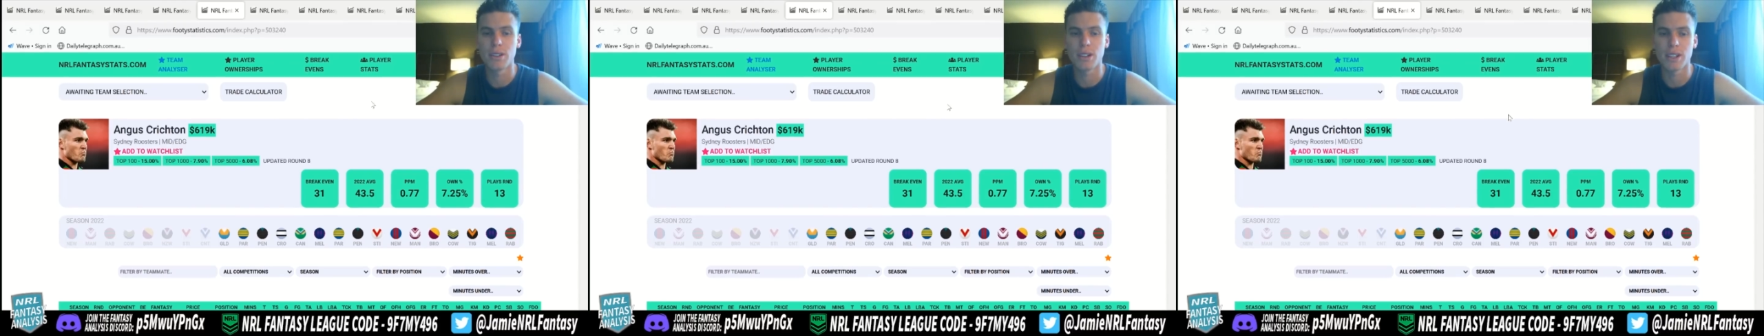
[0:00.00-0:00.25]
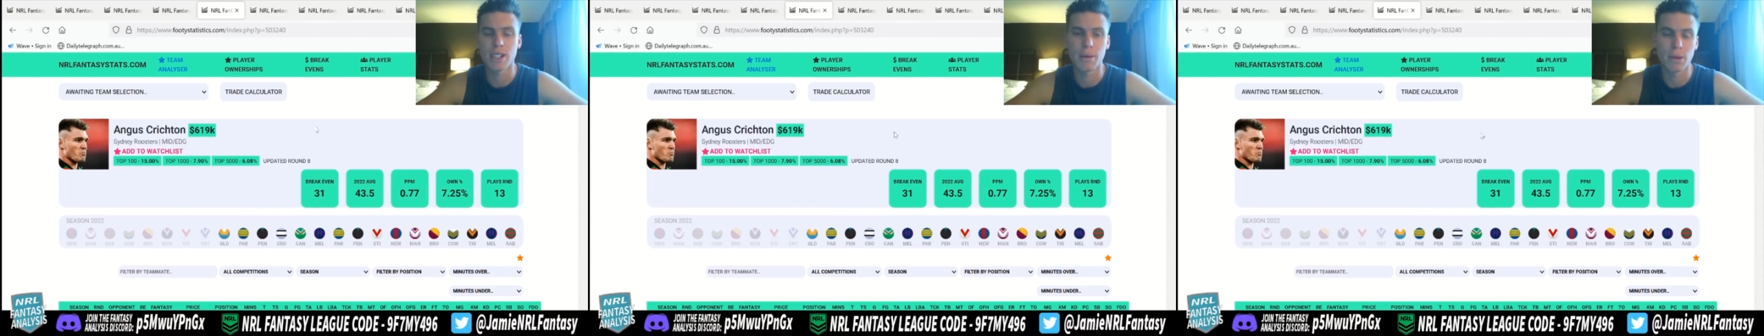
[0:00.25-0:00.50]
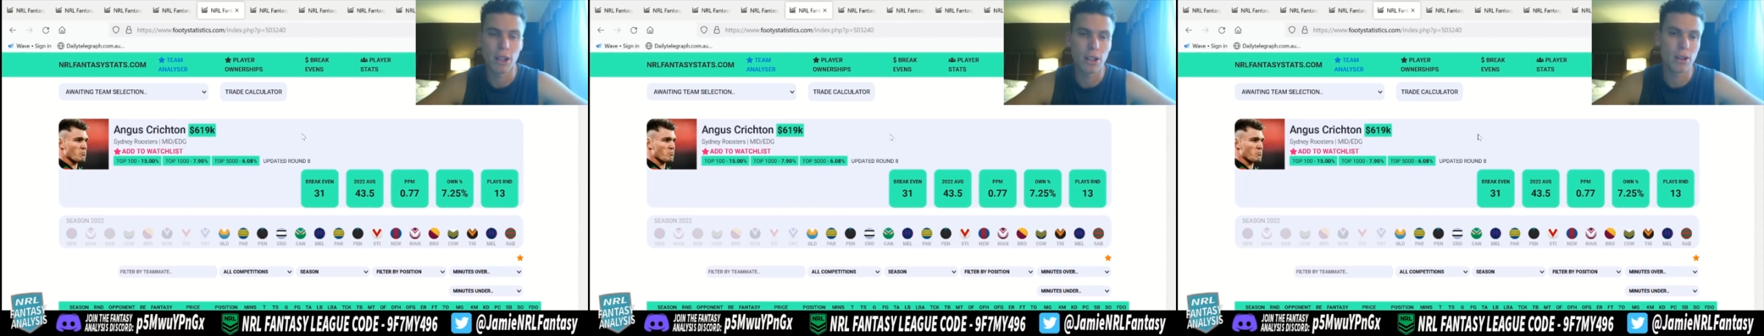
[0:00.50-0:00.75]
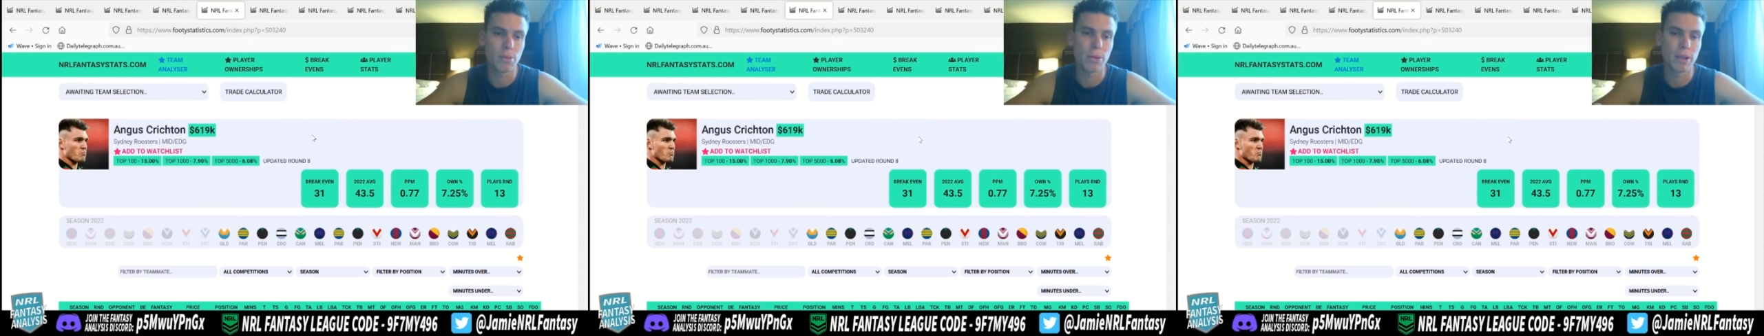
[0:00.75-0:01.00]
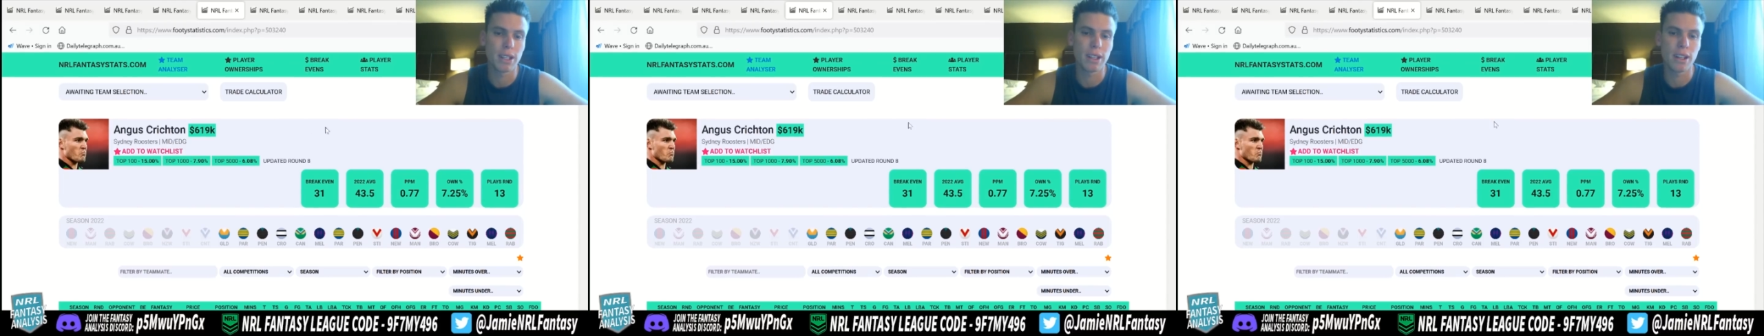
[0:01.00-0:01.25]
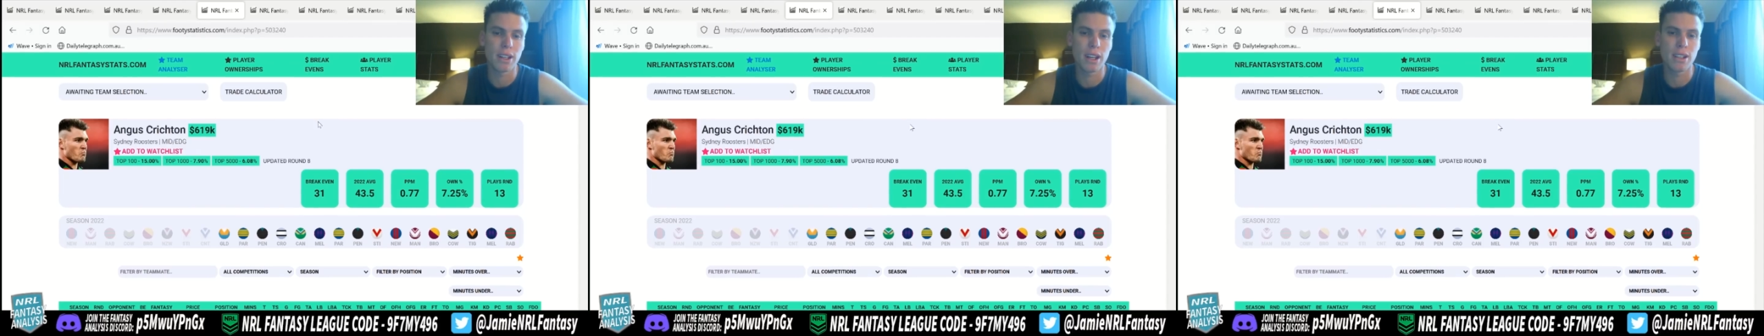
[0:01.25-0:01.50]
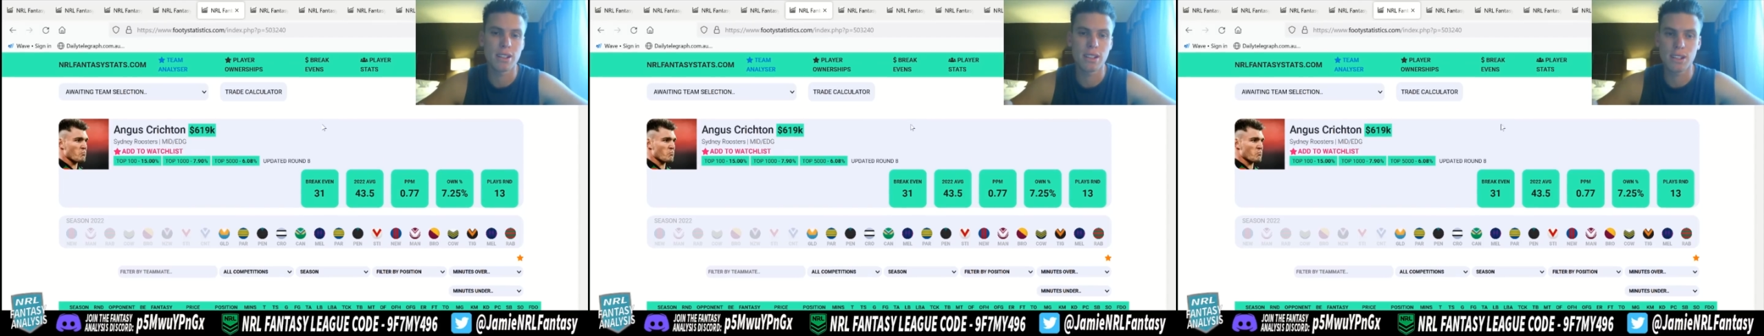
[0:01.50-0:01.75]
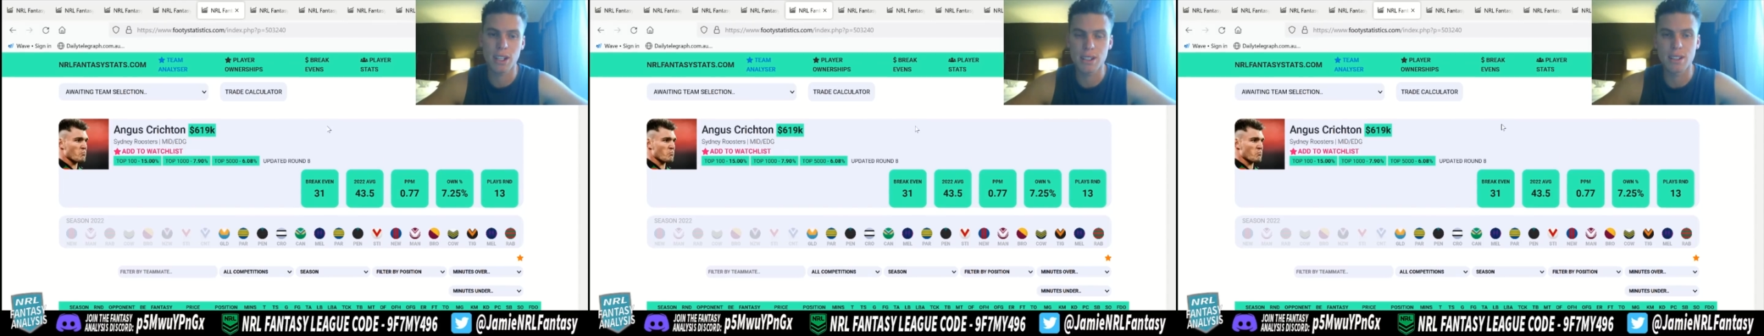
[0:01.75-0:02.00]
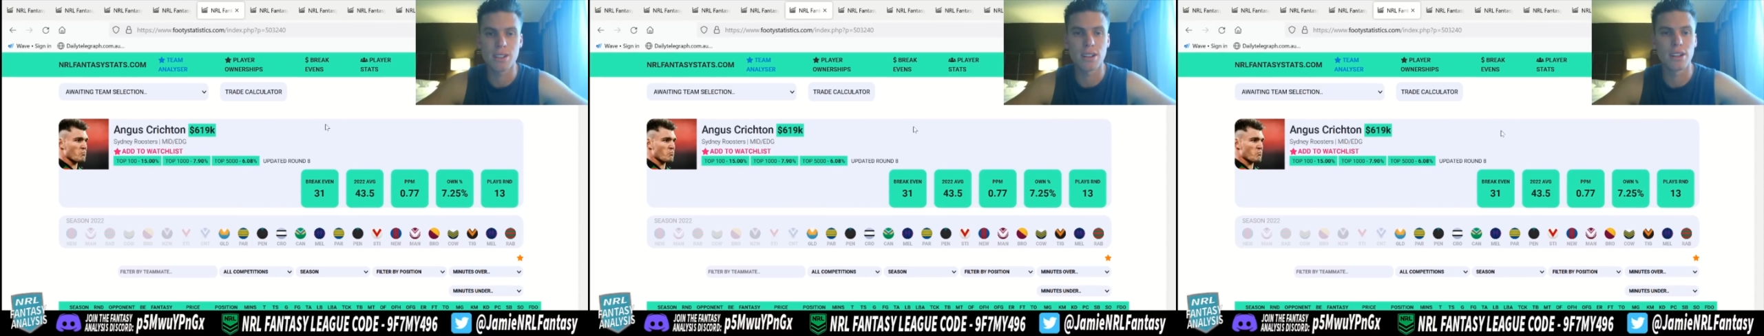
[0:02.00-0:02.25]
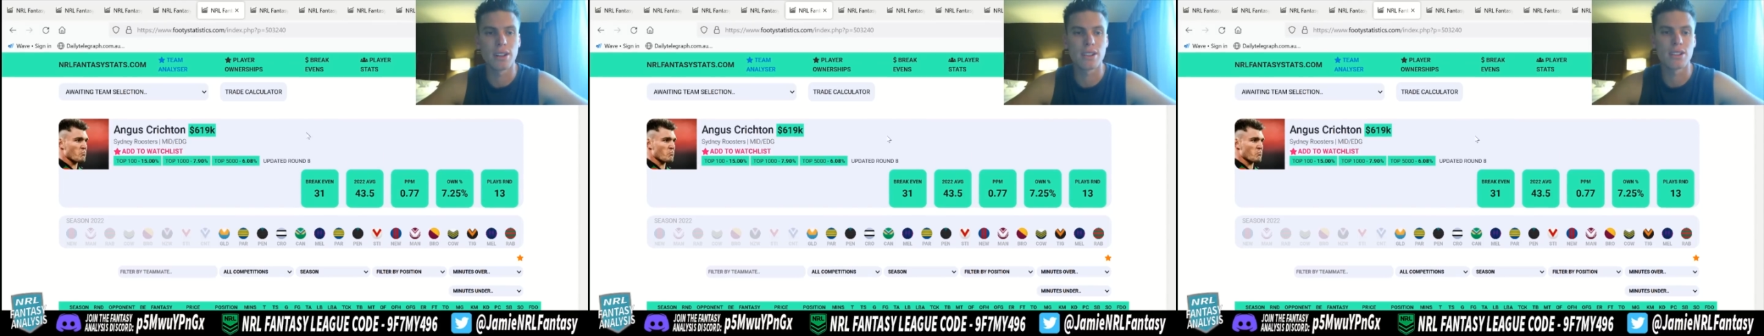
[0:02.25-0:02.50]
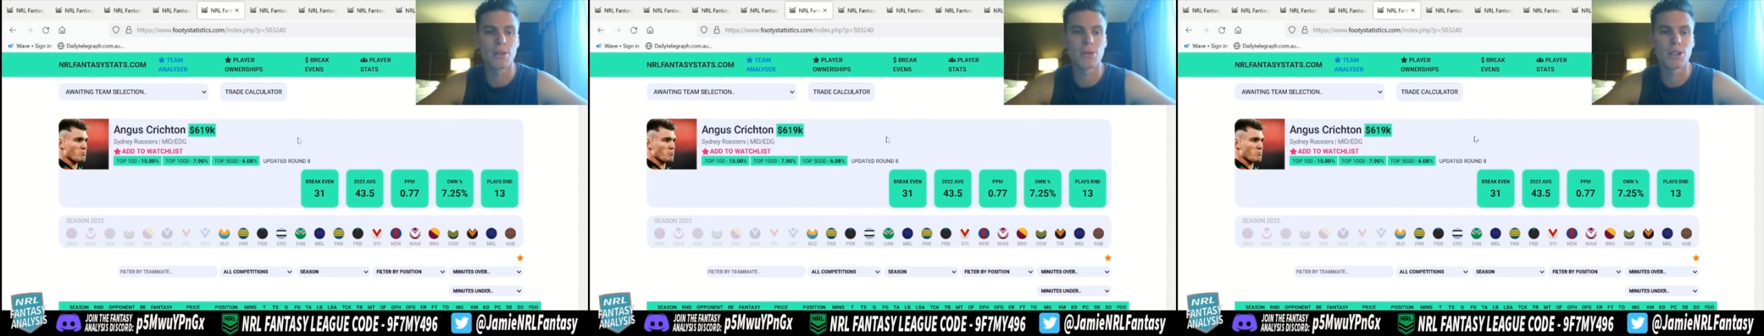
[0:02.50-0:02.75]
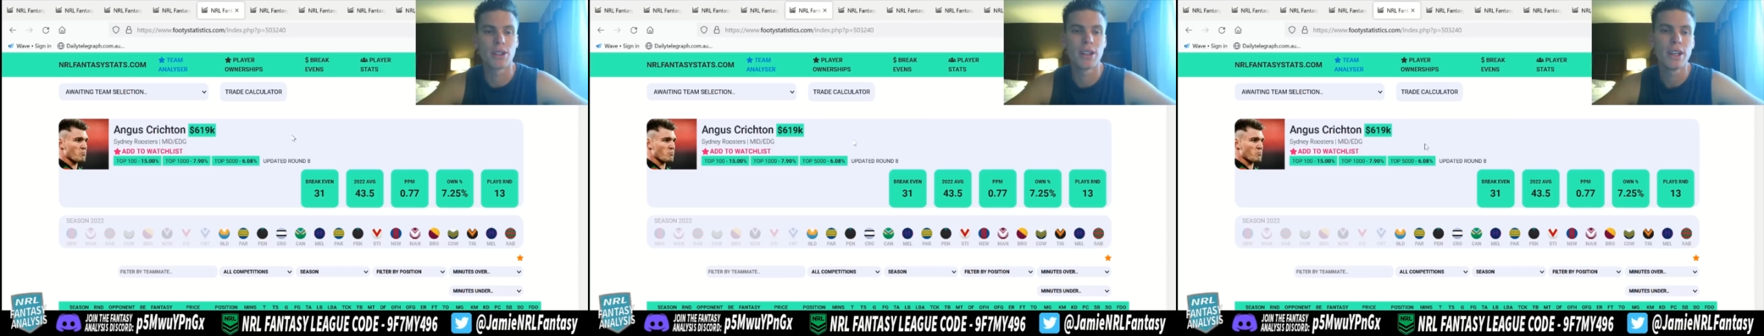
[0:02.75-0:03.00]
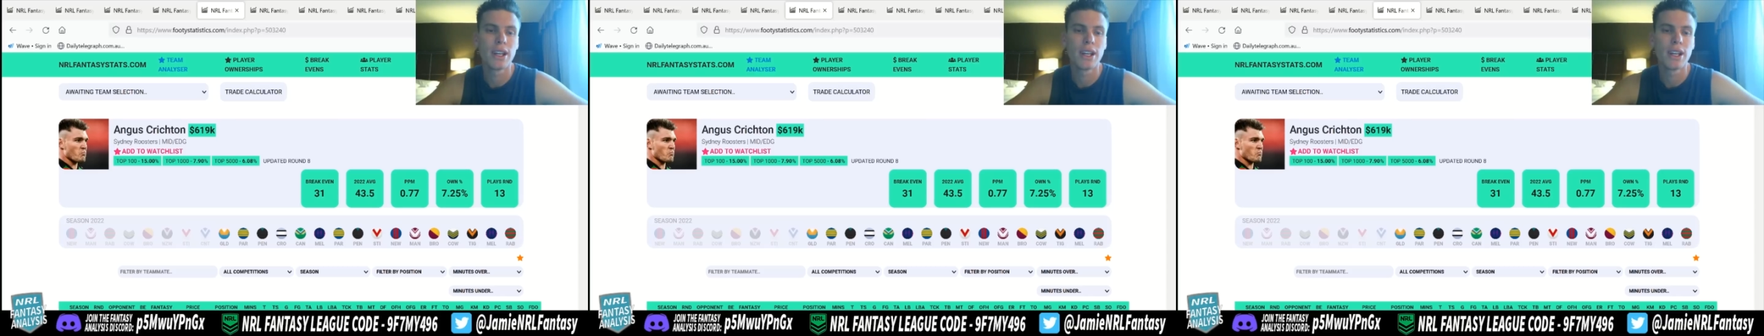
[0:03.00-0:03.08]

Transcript: You know Taumalolo probably uh, as just as solid as an option